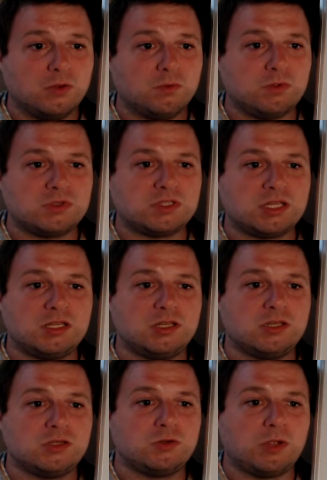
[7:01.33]
will
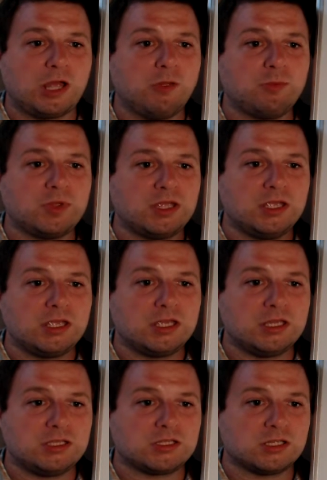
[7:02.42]
send to help
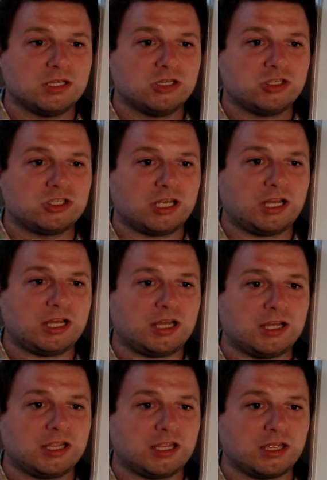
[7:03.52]
His
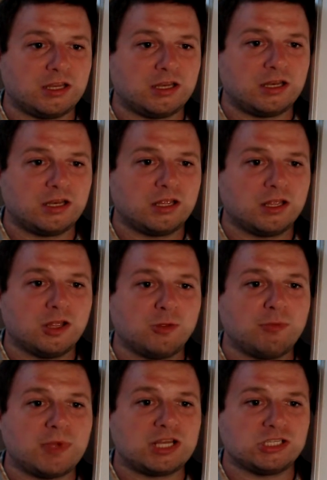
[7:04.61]
Shahian
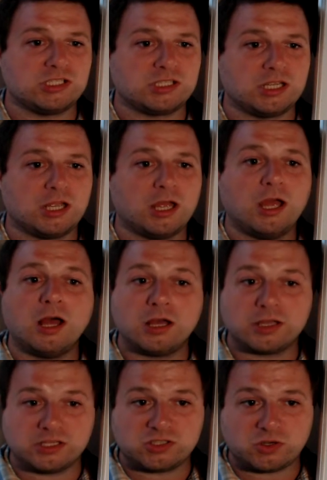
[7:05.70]
Majesty
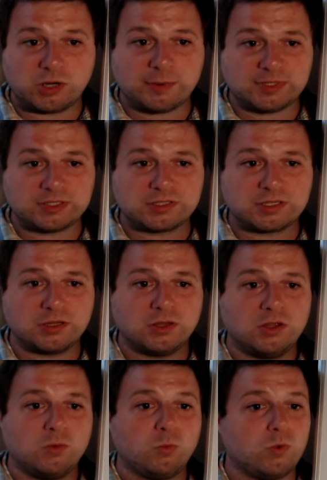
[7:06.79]
against rebels,
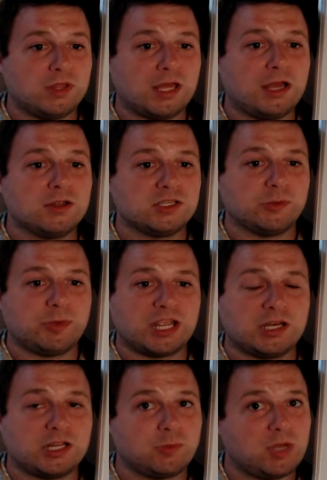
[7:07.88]
without
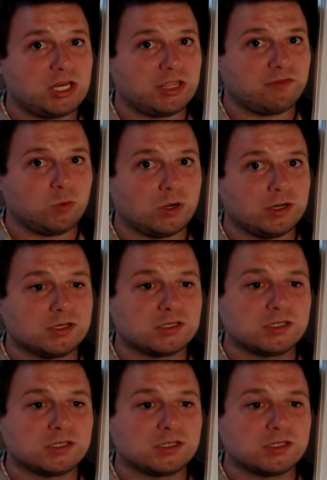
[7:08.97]
demanding money for it.